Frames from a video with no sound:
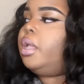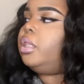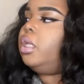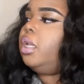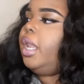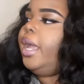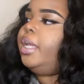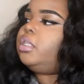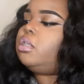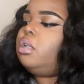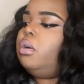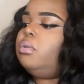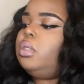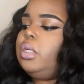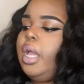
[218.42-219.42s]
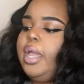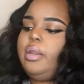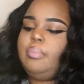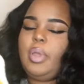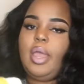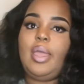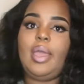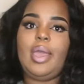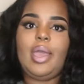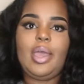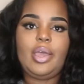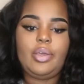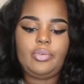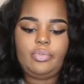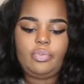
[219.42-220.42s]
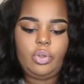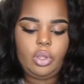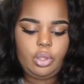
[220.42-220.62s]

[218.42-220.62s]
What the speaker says: The last clothing item I have